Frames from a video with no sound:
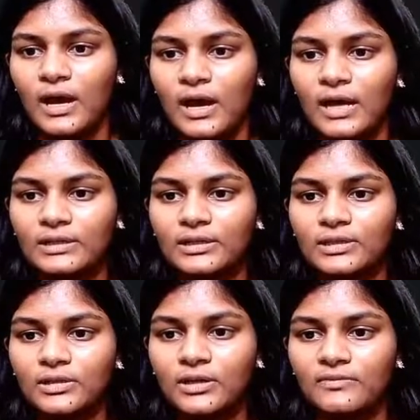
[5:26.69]
And the
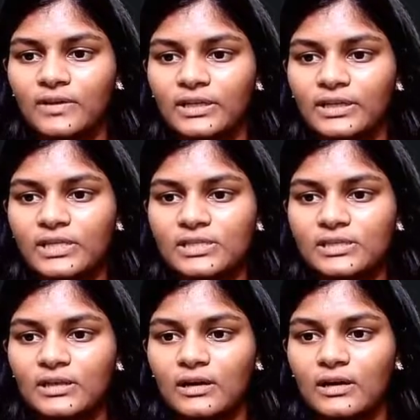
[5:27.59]
third one is
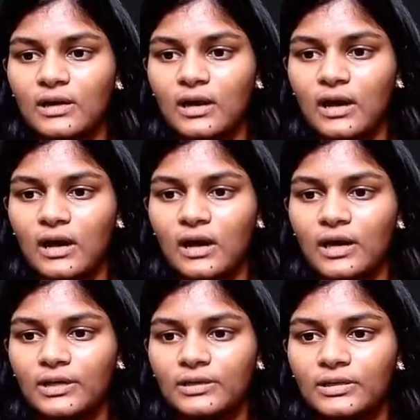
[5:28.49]

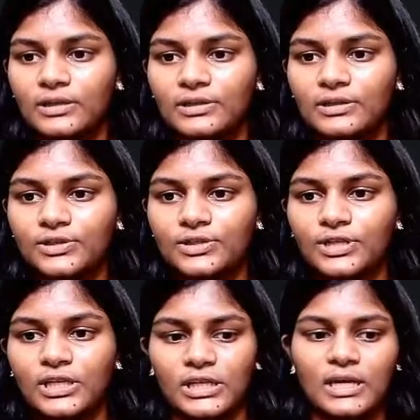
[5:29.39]

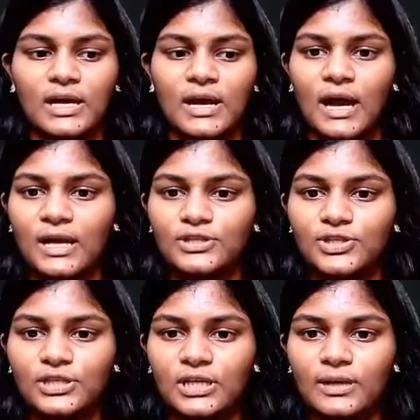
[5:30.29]
R3. And just
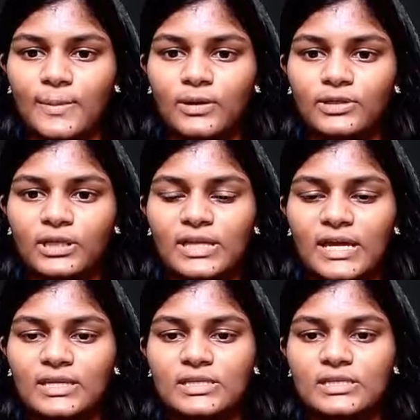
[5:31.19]
think about that there
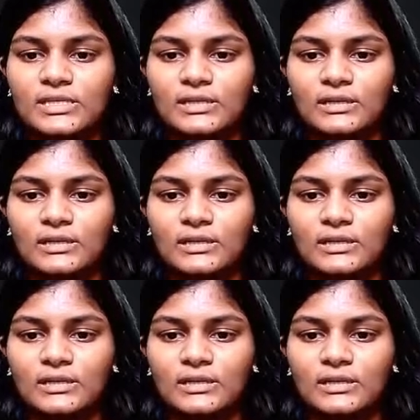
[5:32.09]
is